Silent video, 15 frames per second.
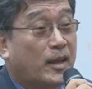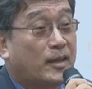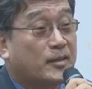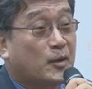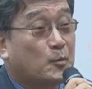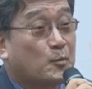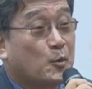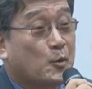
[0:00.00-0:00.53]

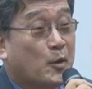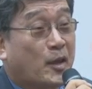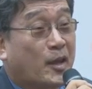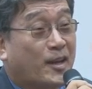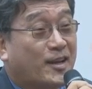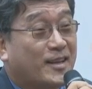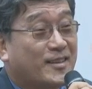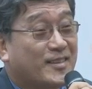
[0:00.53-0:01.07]
Caltech of
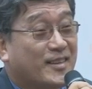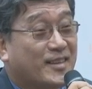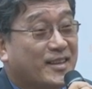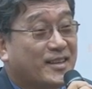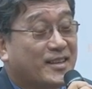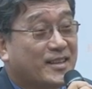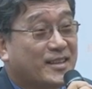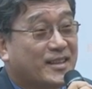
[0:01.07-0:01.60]
Korea. Yeah,
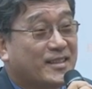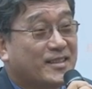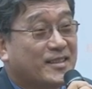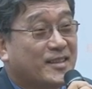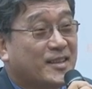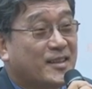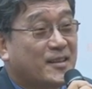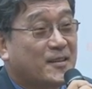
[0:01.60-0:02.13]
uh-huh.
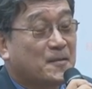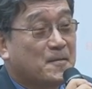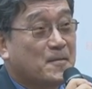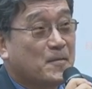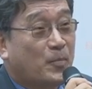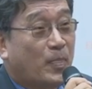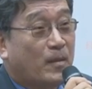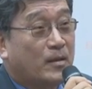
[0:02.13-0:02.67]
And
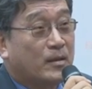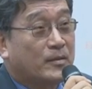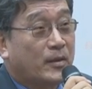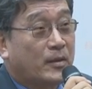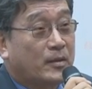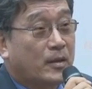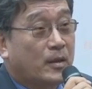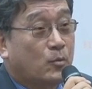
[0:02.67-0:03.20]

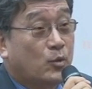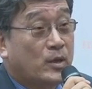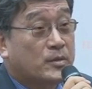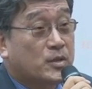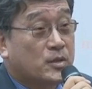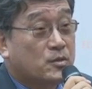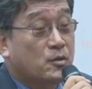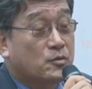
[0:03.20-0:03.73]
think that we are
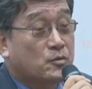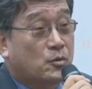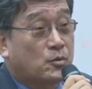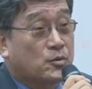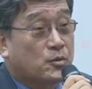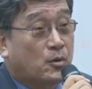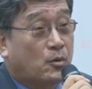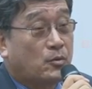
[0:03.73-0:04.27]
sisters
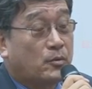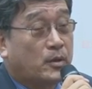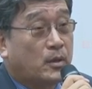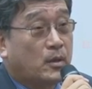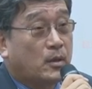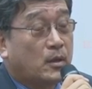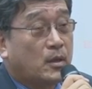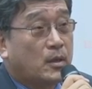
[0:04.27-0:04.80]
also.
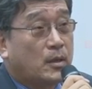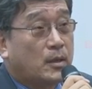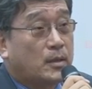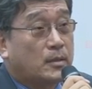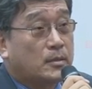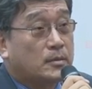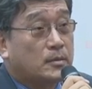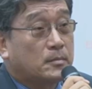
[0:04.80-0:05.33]

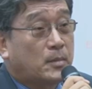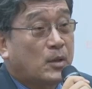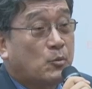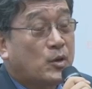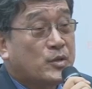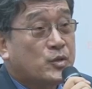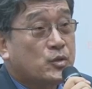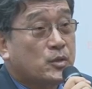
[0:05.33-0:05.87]
Yeah. My
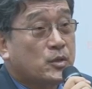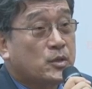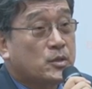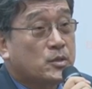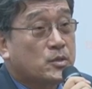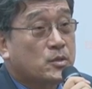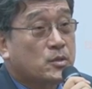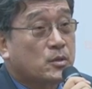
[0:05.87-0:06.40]
question
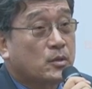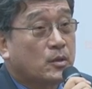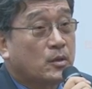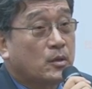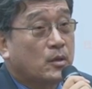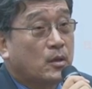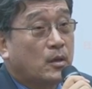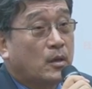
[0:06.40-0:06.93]
is,
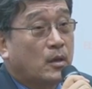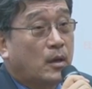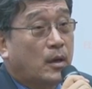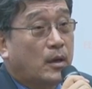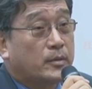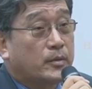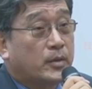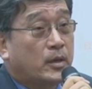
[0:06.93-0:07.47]

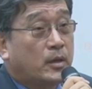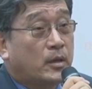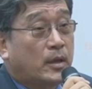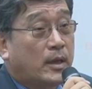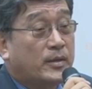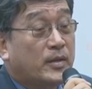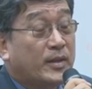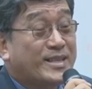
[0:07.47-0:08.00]

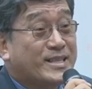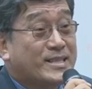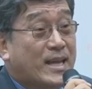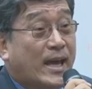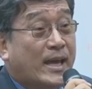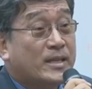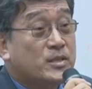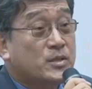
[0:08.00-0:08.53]
I think the
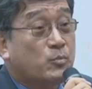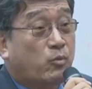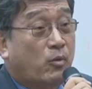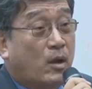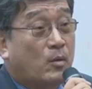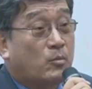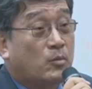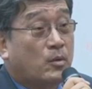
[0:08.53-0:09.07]
size
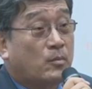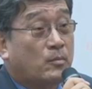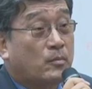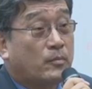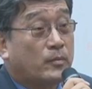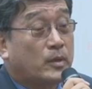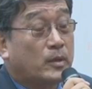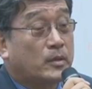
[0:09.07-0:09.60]
problem,
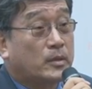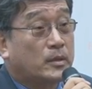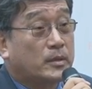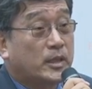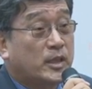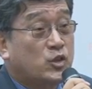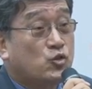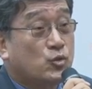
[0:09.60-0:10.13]

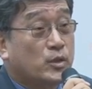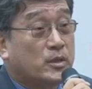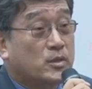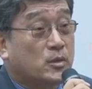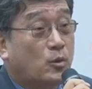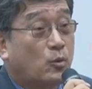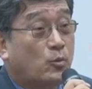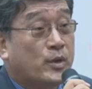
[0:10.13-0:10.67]
the issue
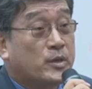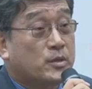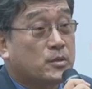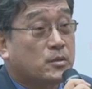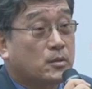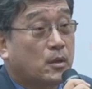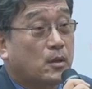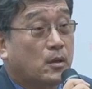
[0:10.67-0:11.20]
is
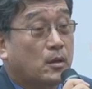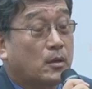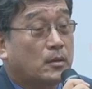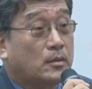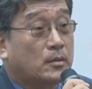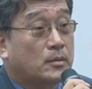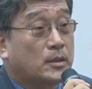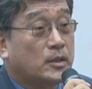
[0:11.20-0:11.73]
always
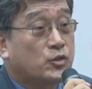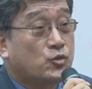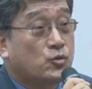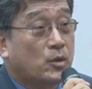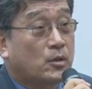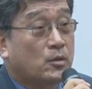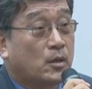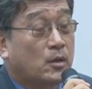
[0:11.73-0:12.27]
the
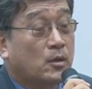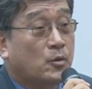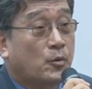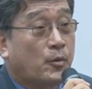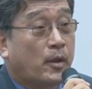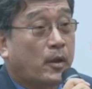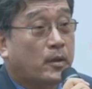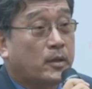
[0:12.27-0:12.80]
issue in
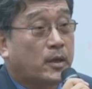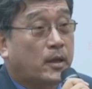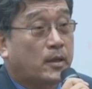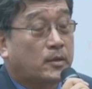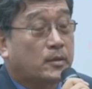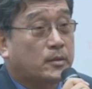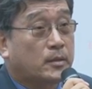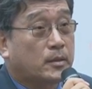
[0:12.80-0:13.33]
Korea
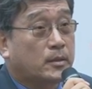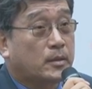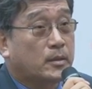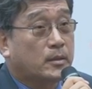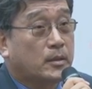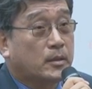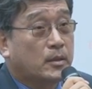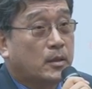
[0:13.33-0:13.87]
that
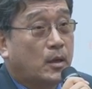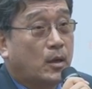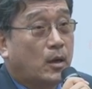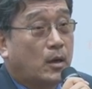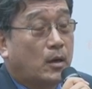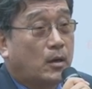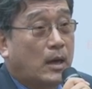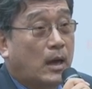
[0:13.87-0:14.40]

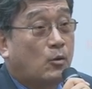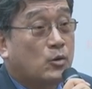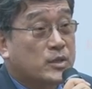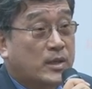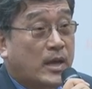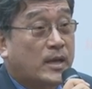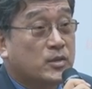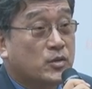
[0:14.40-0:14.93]
our
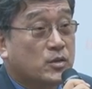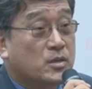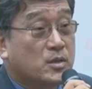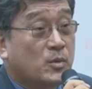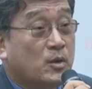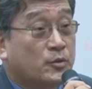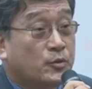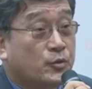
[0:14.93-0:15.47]
size is
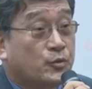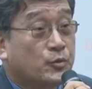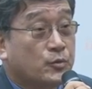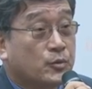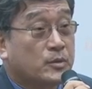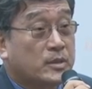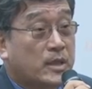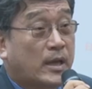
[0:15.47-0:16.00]
similar to
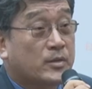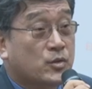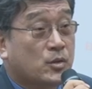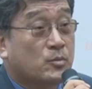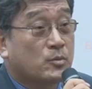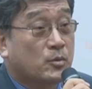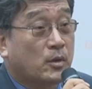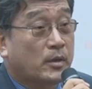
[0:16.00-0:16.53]
the size
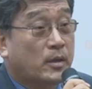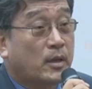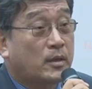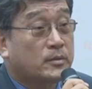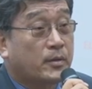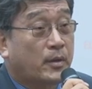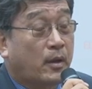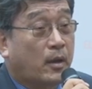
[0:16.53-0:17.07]
of
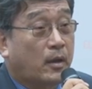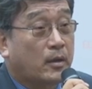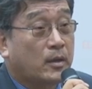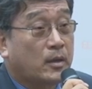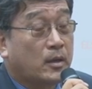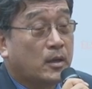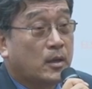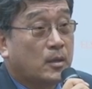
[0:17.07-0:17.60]
Caltech,
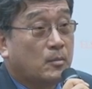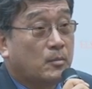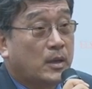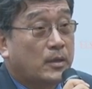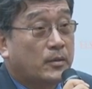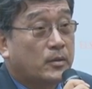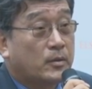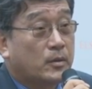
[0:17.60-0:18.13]

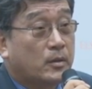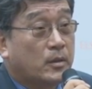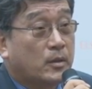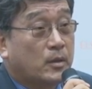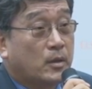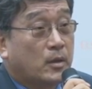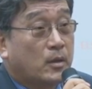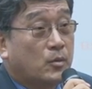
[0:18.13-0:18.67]
but
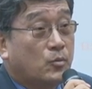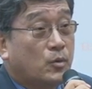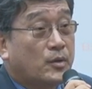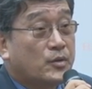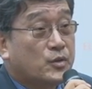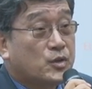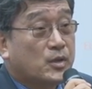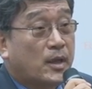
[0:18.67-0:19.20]
we
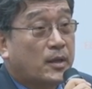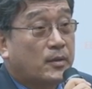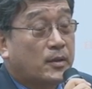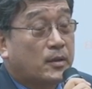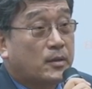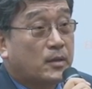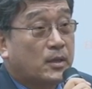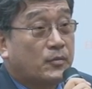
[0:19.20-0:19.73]
understand
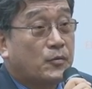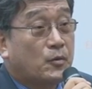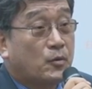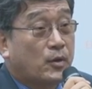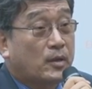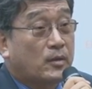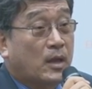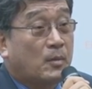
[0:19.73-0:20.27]
that if you
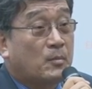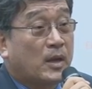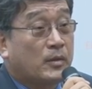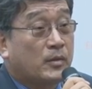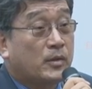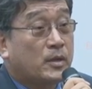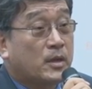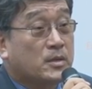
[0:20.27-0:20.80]
look at the
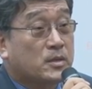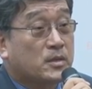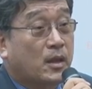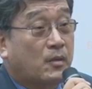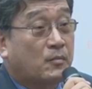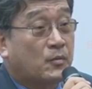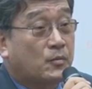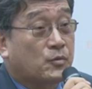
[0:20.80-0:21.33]
MIT and
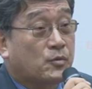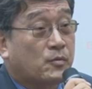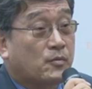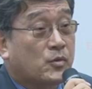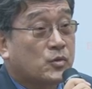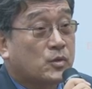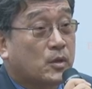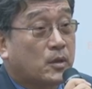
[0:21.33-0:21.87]
Stanford
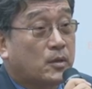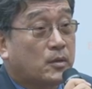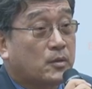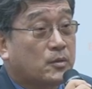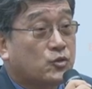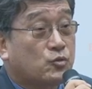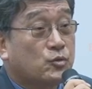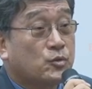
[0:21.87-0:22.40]
University, there
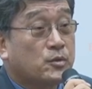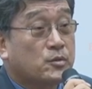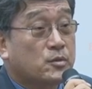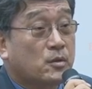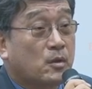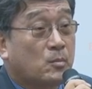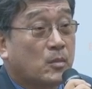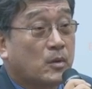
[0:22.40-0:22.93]
are
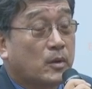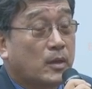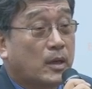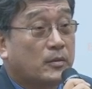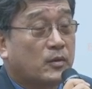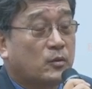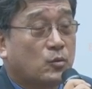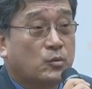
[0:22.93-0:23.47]
students,
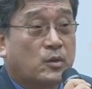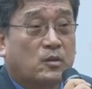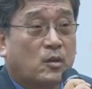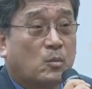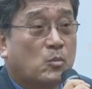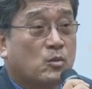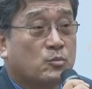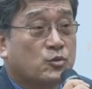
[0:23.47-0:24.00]
I think total
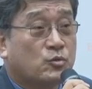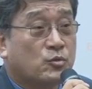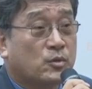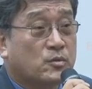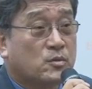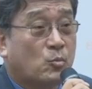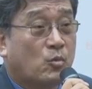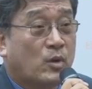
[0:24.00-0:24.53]
number of
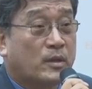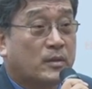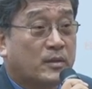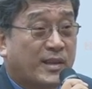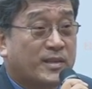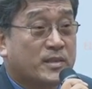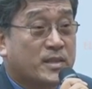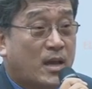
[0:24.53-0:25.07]
students more than
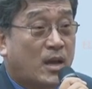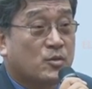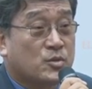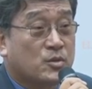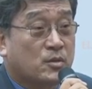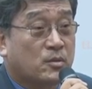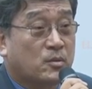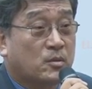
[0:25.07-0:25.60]

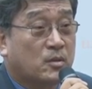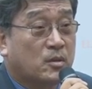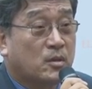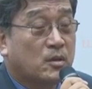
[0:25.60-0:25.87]
10,000,